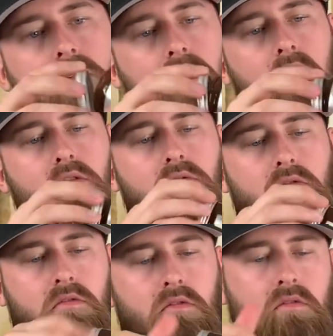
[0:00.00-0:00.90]
Now
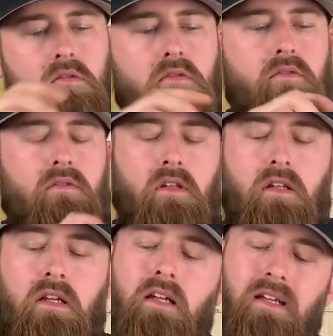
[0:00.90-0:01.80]

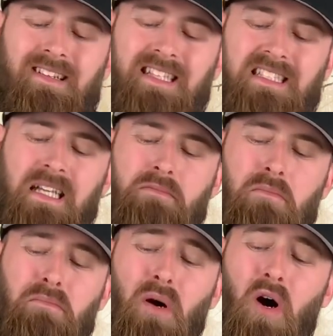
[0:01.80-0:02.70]
in terms
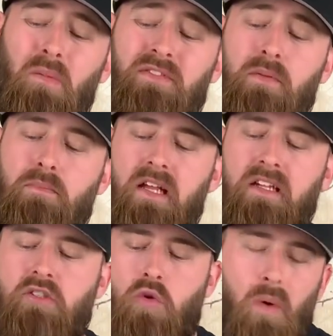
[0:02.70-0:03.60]
of balm, if your
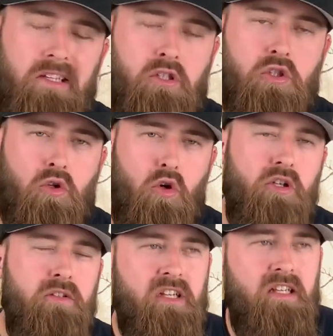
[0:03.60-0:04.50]
beard is quite
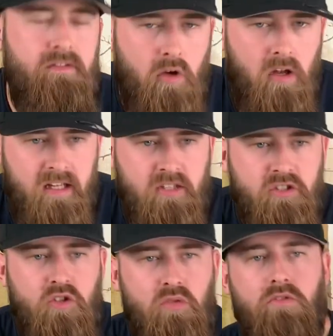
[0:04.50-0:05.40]
short, you say you've got like a
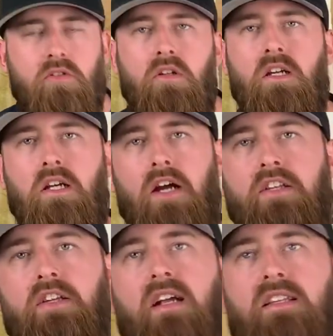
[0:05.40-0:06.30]
stubble and
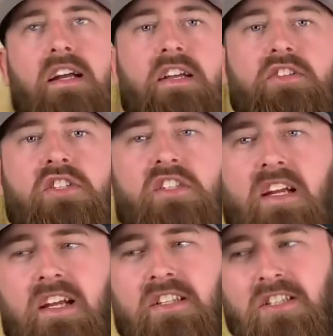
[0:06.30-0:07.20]
you're at that itchy
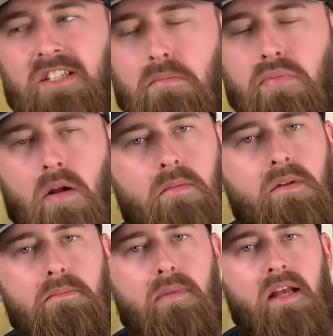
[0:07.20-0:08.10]
stage, you're
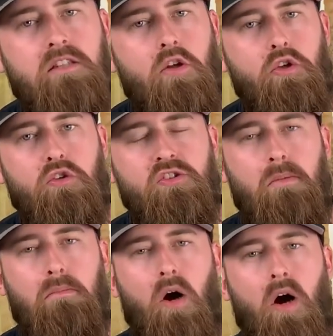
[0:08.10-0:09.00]
probably best not using a
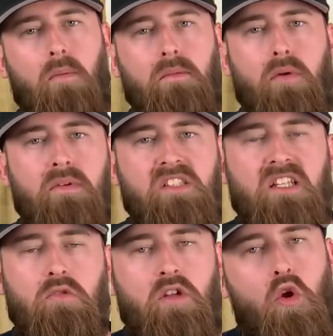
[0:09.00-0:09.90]
balm. I'd probably
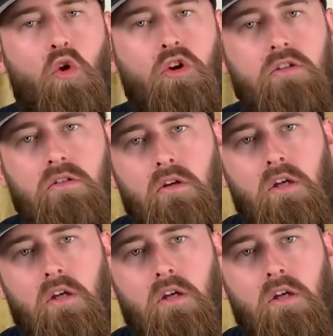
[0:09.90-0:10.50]
stick with an oil.